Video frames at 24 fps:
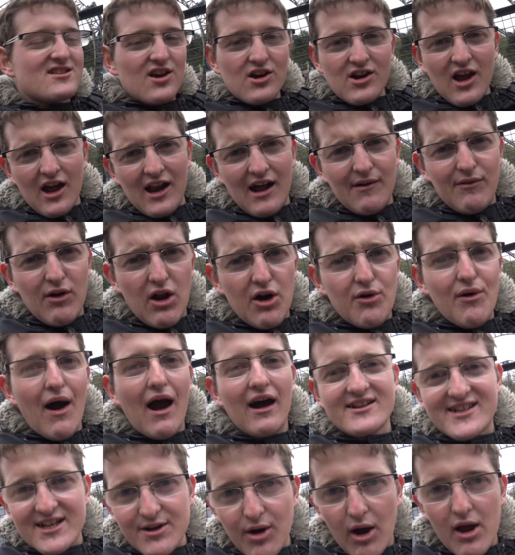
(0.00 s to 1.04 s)
So we're going to have a look
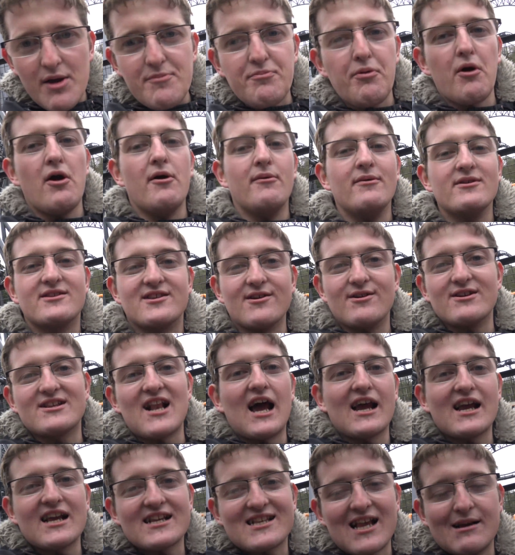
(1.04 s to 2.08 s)
around, see what improvements there is.
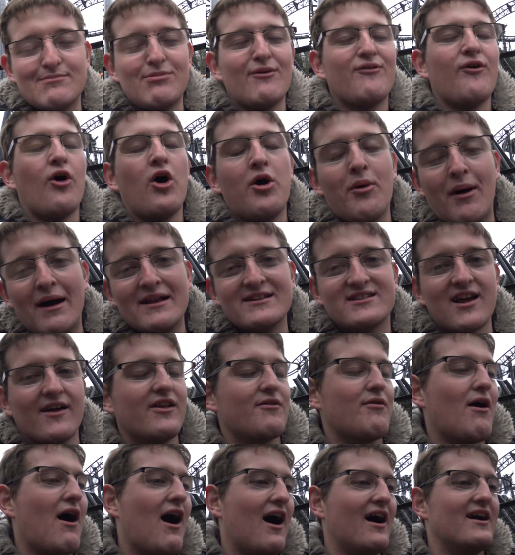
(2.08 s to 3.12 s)
Like I said before we went on
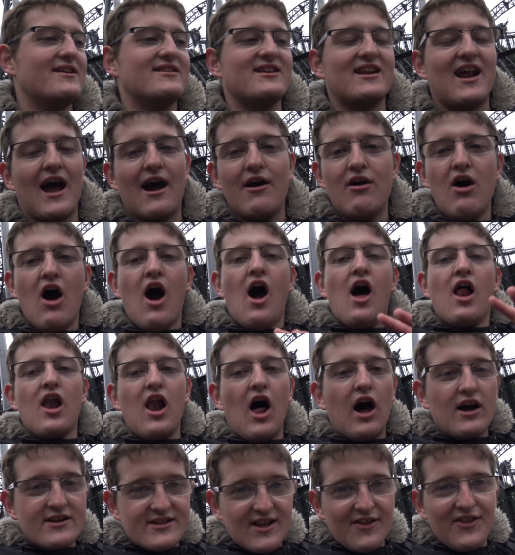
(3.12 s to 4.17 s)
the ride, you know,
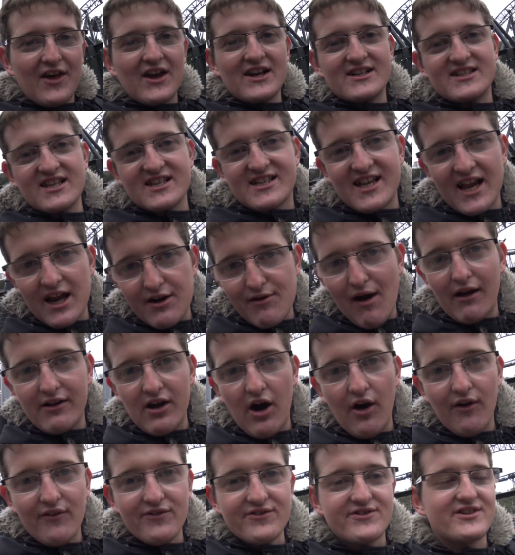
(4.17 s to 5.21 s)
lots of things to see around
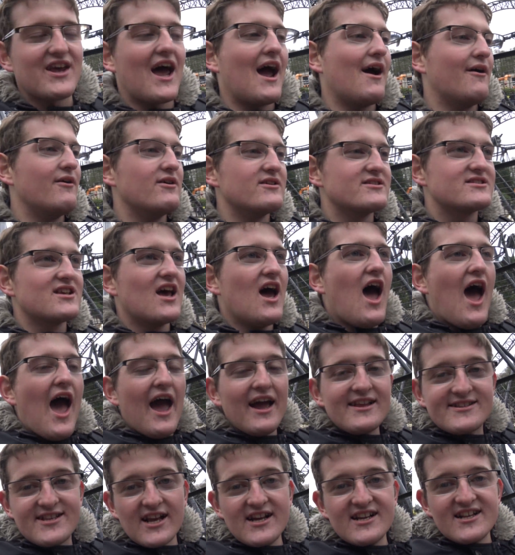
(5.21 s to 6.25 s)
Alton Towers.
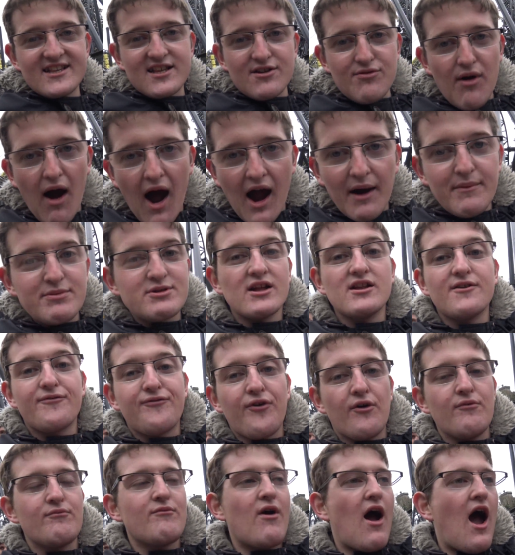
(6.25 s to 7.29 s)
In terms of the ride, was on the
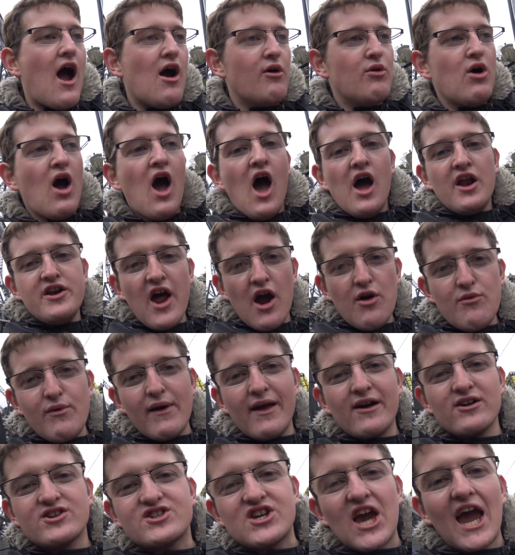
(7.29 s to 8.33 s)
front row. No
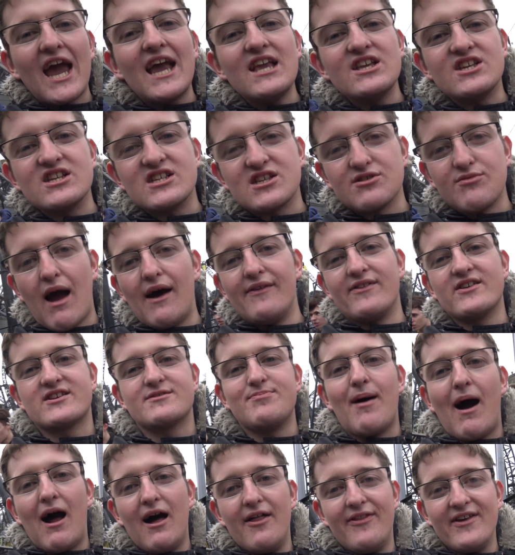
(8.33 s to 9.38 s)
real changes around the
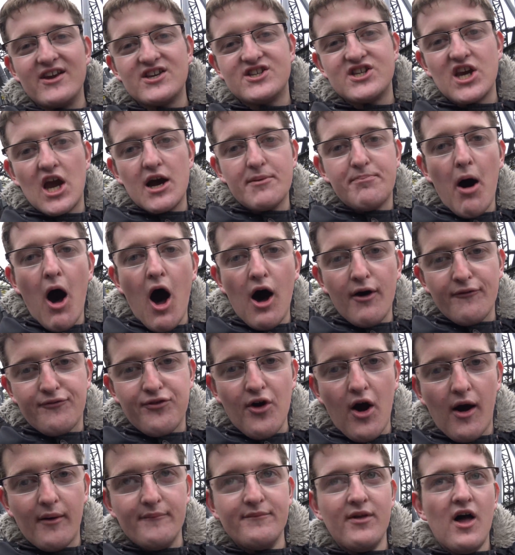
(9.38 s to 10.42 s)
Smiler this year, apart
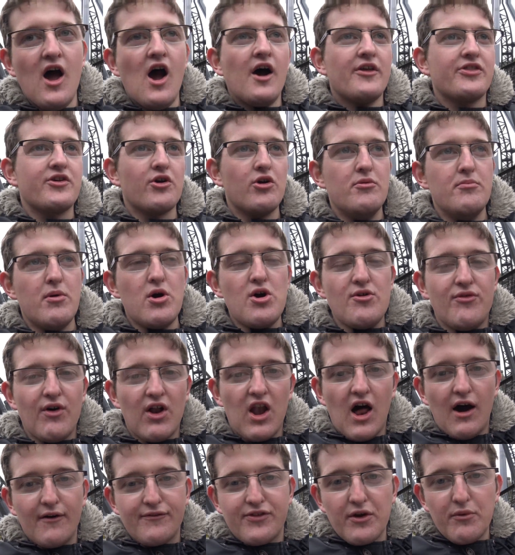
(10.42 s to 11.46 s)
from the
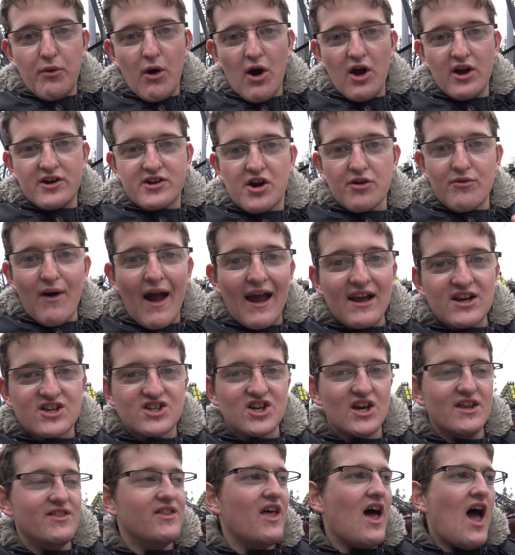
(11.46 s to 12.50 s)
removal of the word
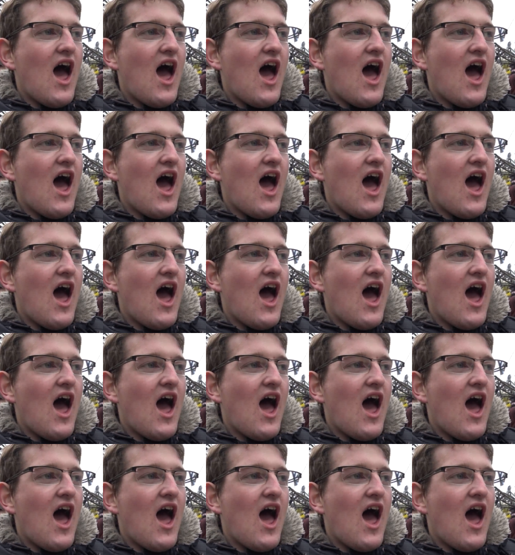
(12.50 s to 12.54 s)
correction.